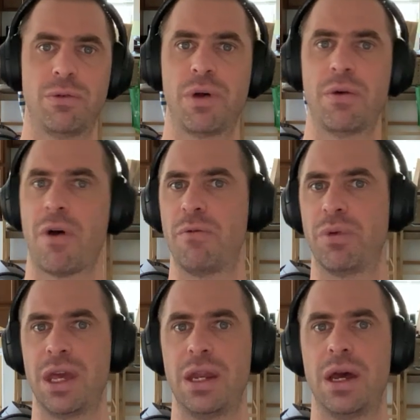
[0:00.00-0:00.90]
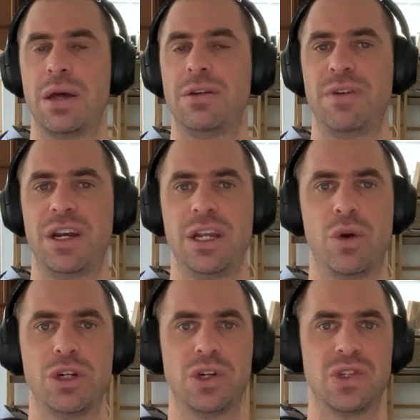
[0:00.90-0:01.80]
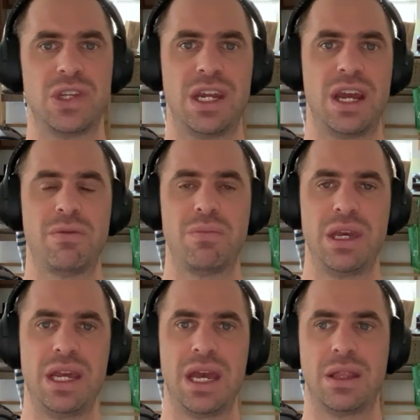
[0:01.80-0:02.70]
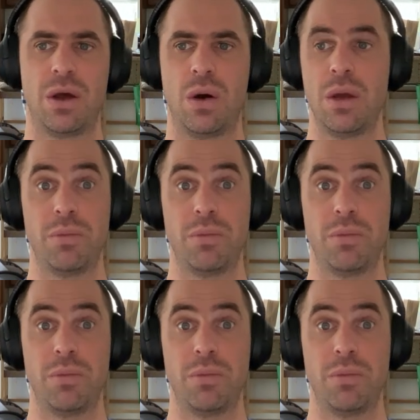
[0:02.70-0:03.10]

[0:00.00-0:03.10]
I've, I've played uh, Divinity Original Sin. I haven't beat it yet though.